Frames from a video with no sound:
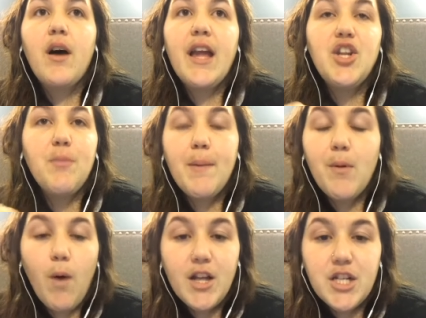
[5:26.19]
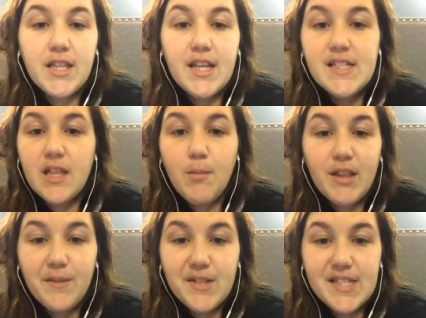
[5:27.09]
and you might be watching this in the
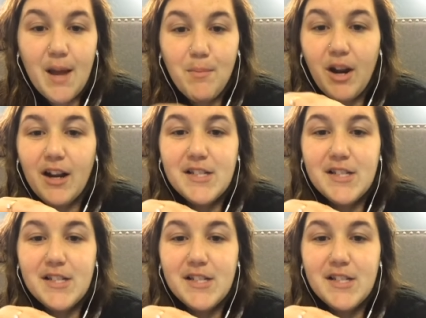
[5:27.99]
month of December,